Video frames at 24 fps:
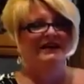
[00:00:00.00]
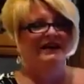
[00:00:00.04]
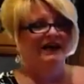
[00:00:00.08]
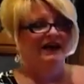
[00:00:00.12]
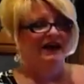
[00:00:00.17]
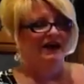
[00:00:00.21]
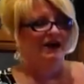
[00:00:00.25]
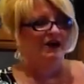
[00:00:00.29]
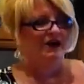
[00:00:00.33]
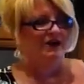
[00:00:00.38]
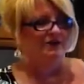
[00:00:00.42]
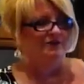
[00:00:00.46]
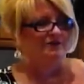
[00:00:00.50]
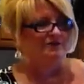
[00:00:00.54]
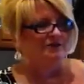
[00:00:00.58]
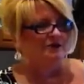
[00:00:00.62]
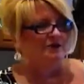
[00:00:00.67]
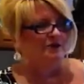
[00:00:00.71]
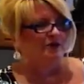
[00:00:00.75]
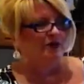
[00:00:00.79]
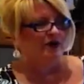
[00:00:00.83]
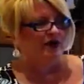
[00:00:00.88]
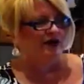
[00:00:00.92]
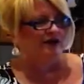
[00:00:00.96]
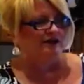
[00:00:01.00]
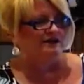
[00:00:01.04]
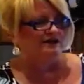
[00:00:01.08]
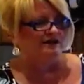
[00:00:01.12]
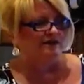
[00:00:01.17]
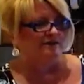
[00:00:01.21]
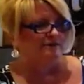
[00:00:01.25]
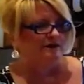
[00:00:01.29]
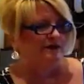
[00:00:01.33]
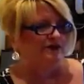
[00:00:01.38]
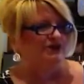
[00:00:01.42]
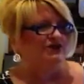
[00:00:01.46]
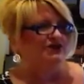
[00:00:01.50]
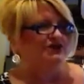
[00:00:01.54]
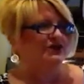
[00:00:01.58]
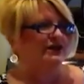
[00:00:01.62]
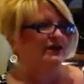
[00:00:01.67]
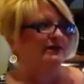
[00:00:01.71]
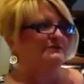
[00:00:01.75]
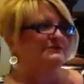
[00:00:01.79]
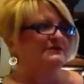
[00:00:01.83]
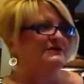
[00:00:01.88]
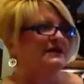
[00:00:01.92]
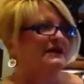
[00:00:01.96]
the products have been
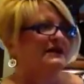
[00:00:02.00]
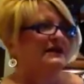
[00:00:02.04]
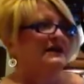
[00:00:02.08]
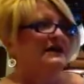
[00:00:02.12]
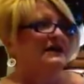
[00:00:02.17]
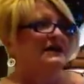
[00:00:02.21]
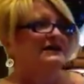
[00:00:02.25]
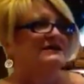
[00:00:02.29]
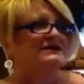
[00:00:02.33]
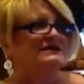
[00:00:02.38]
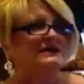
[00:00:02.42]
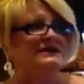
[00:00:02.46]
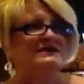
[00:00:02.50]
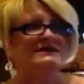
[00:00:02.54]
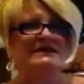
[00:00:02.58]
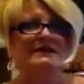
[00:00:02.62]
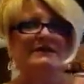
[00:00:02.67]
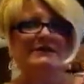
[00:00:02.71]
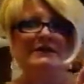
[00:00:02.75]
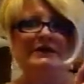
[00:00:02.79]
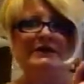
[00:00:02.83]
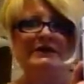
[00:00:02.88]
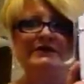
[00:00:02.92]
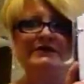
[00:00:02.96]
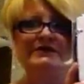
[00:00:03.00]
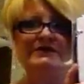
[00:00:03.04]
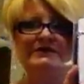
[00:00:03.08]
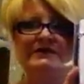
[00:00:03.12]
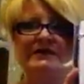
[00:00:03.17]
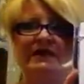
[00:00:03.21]
shipped. Duska Mills,